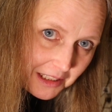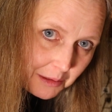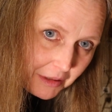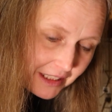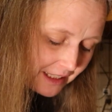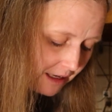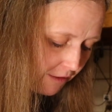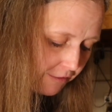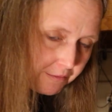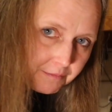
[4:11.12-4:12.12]
this
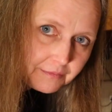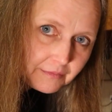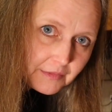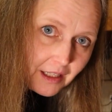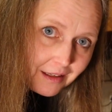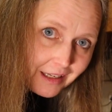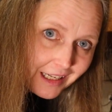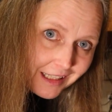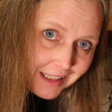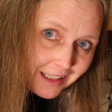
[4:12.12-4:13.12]
myself. And
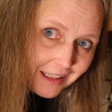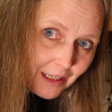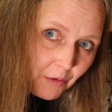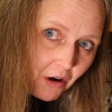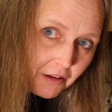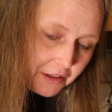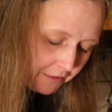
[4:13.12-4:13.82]
like I said, they were all